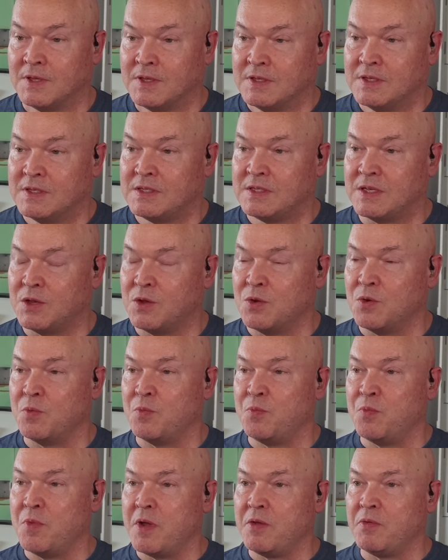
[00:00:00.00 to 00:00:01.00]
So
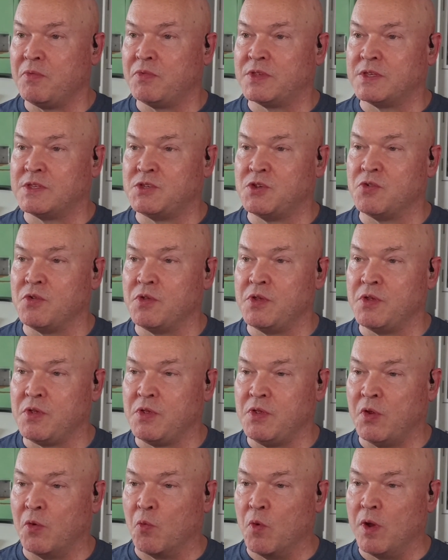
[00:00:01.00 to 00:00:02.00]
since you're
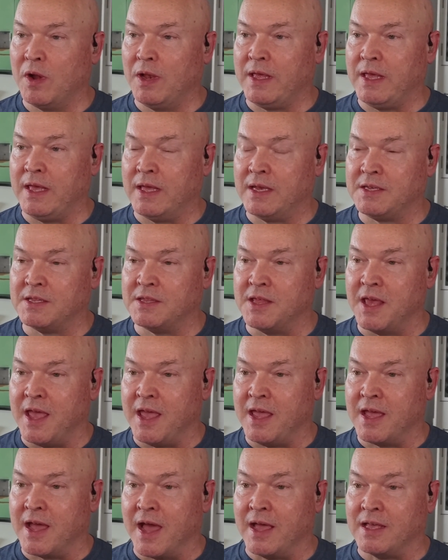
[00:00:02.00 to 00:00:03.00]
really into the
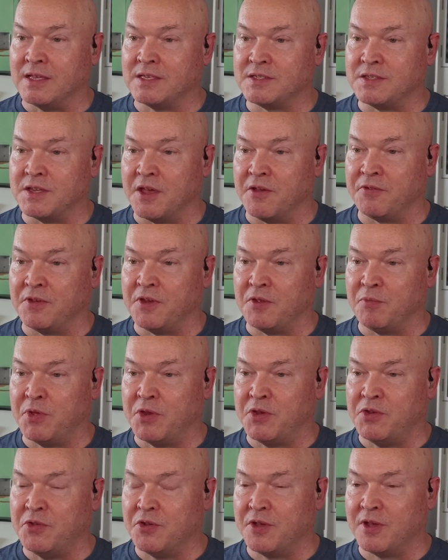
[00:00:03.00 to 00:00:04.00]
AI stuff and you've
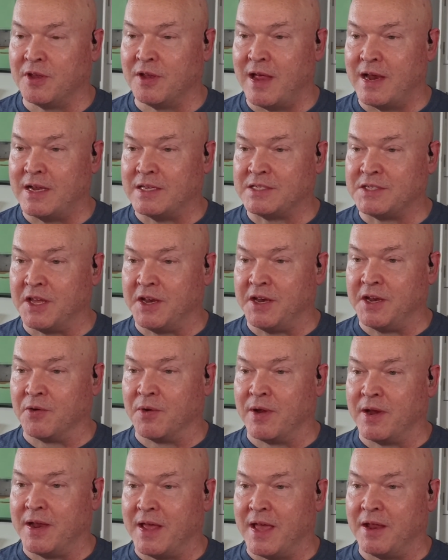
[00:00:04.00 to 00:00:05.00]
been doing a lot of studying
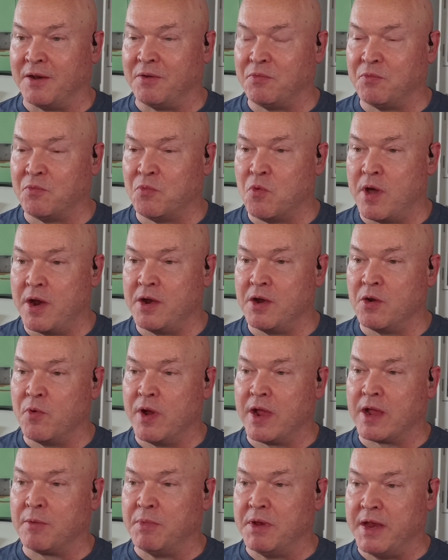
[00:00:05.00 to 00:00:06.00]
around that, what are your
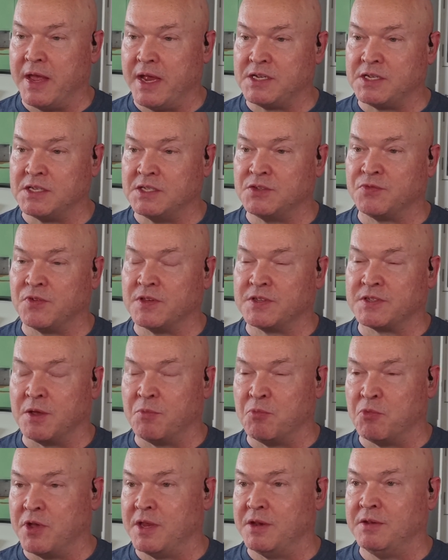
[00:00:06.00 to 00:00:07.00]
recommendations for
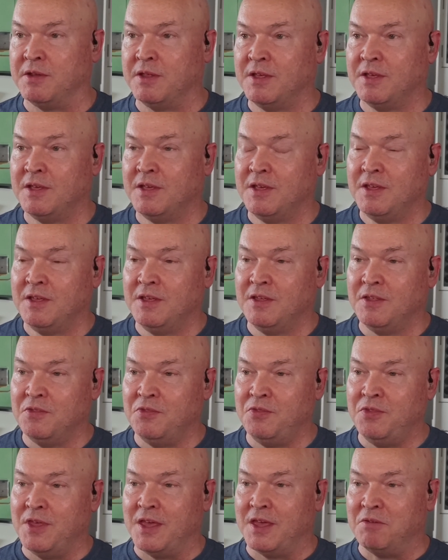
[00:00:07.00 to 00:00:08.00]
someone
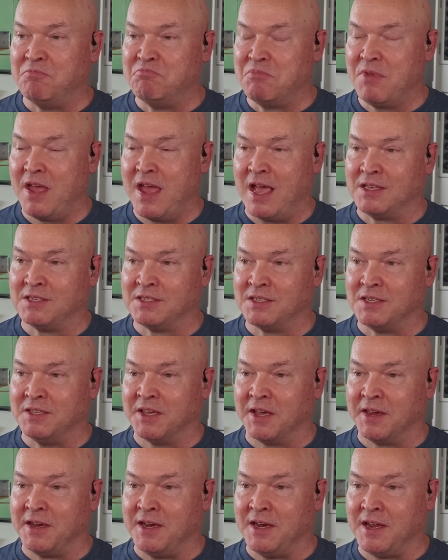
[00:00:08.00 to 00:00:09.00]
that hasn't
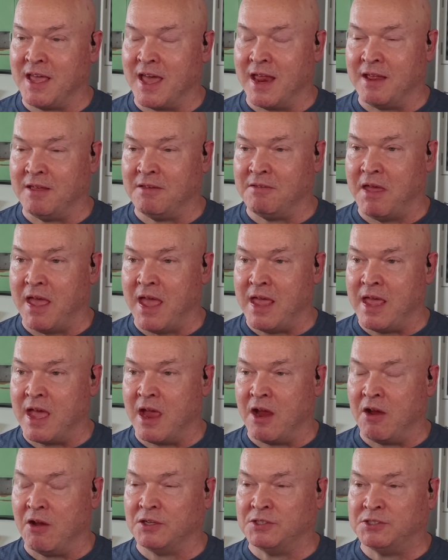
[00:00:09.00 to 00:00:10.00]
done any kind of
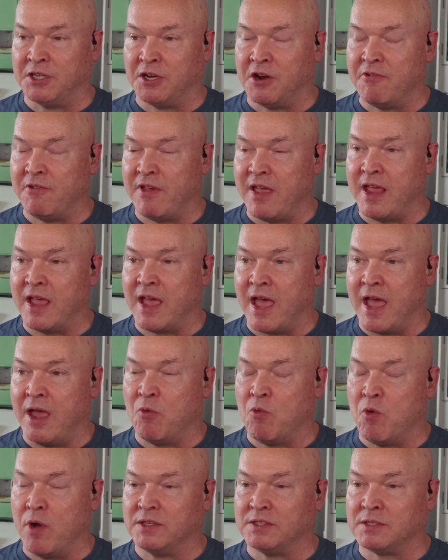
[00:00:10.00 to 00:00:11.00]
AI or generative AI?
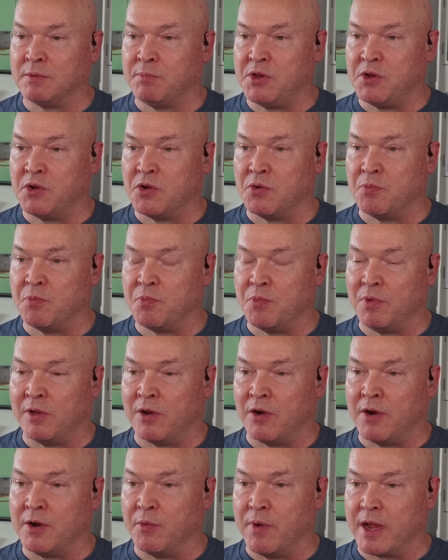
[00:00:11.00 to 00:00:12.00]
What are some of your
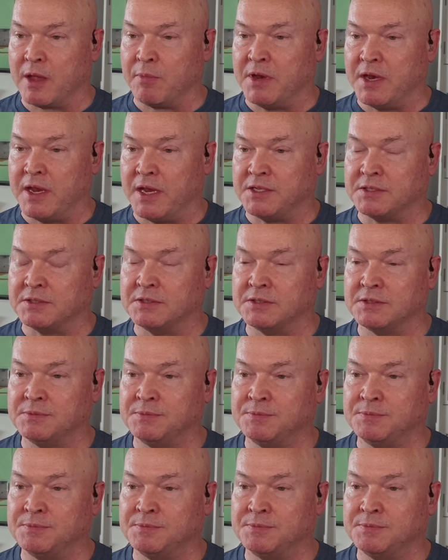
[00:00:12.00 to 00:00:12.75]
learning recommendations?